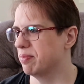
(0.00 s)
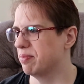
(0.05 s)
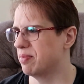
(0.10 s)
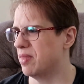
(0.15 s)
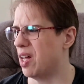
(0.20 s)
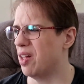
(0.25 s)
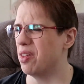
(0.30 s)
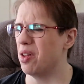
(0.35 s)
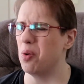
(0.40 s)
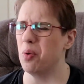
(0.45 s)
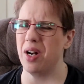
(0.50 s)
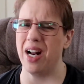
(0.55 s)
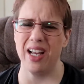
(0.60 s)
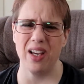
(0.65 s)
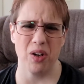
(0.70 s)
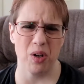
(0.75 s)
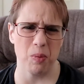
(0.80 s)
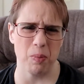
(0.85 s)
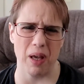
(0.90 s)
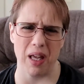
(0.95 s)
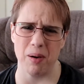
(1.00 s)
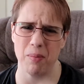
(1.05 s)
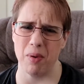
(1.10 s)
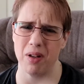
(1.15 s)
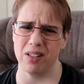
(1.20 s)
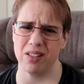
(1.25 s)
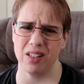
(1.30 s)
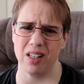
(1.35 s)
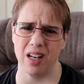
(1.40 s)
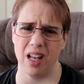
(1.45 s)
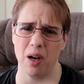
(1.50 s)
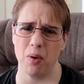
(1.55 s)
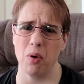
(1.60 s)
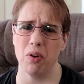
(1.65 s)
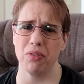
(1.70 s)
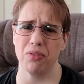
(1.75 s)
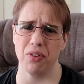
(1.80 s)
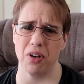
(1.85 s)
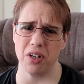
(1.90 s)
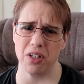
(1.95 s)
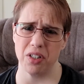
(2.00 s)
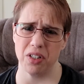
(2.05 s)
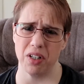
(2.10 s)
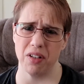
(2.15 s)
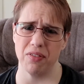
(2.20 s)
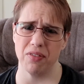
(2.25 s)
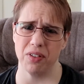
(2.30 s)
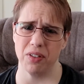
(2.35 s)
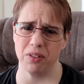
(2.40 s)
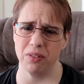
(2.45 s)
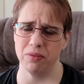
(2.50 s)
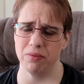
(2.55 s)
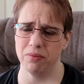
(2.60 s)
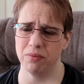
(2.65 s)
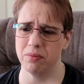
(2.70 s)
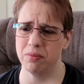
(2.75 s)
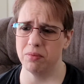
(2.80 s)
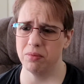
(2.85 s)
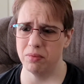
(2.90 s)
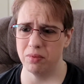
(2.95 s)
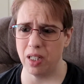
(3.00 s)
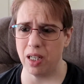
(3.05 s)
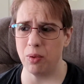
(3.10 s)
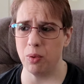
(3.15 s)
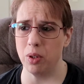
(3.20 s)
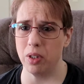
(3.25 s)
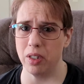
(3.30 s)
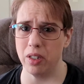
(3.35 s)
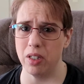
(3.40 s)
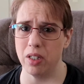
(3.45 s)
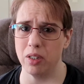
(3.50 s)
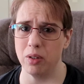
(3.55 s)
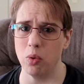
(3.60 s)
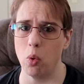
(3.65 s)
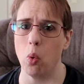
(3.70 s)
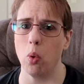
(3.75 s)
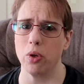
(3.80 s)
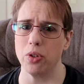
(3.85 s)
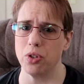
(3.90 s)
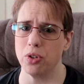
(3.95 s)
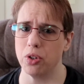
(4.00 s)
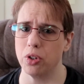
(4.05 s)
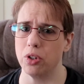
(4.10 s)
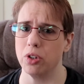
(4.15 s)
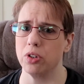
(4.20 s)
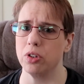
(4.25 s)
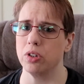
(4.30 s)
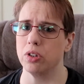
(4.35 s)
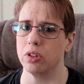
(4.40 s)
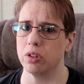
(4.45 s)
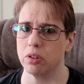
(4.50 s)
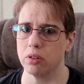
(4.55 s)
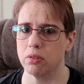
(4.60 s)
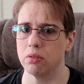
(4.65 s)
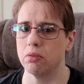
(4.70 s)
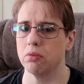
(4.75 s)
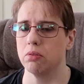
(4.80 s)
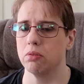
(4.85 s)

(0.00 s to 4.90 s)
Although when I go to Panama City, I want fresh seafood. I really do. Oysters,